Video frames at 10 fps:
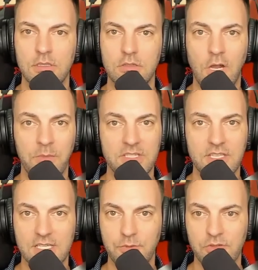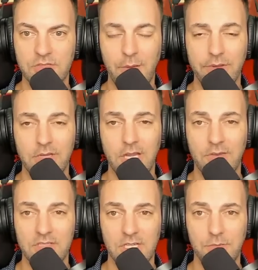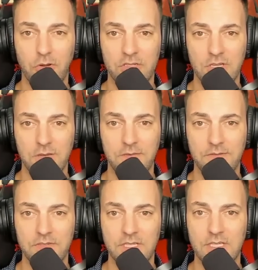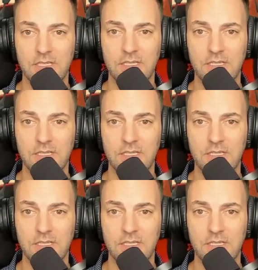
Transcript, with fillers: Drop me six moons. I would love to see a bonus on 50.